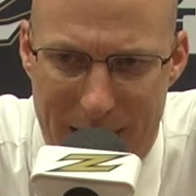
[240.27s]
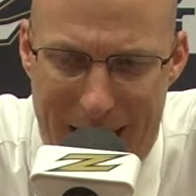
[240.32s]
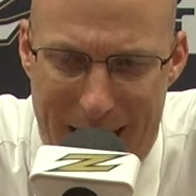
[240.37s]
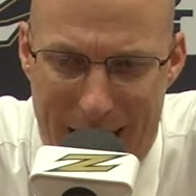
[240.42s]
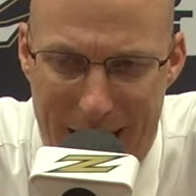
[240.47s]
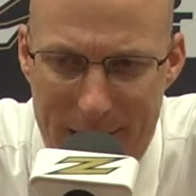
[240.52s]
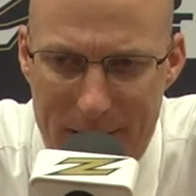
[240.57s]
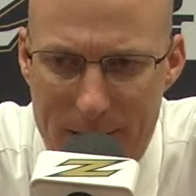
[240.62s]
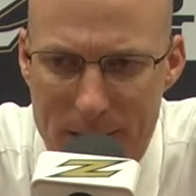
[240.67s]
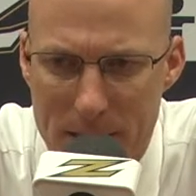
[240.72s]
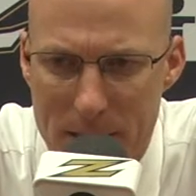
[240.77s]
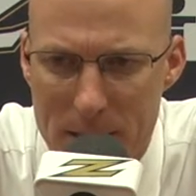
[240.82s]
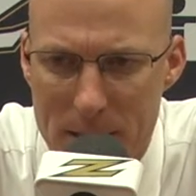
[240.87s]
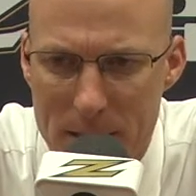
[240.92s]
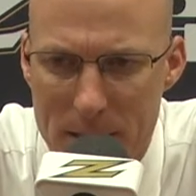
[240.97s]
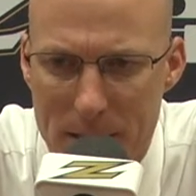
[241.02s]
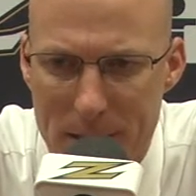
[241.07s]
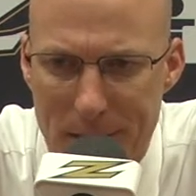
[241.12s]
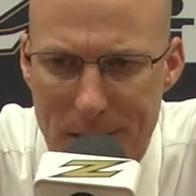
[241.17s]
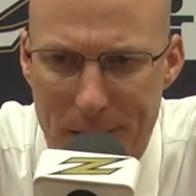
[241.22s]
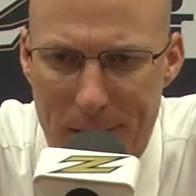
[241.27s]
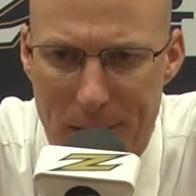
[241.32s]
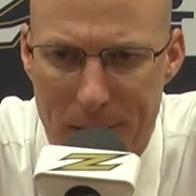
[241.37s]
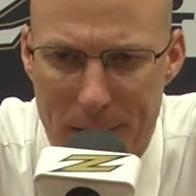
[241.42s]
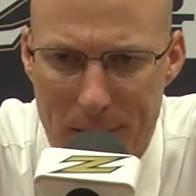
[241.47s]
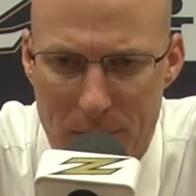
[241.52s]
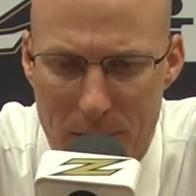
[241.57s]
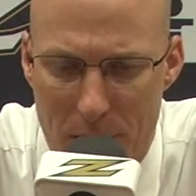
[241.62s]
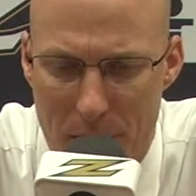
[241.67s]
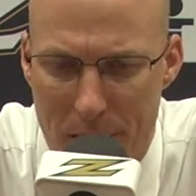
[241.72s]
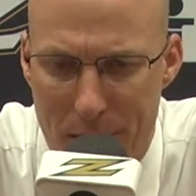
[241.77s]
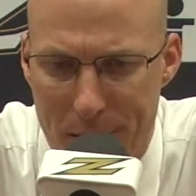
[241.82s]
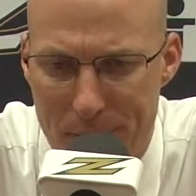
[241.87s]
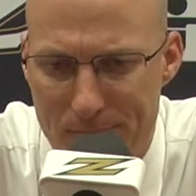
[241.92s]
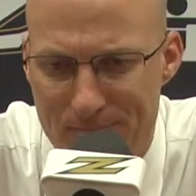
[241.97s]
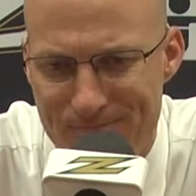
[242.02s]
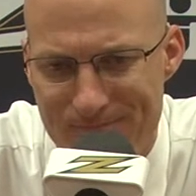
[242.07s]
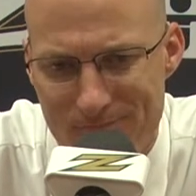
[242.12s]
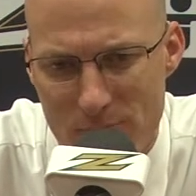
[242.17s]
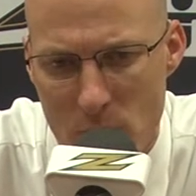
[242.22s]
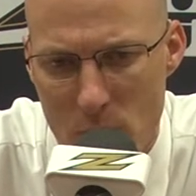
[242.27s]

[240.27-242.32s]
that. And,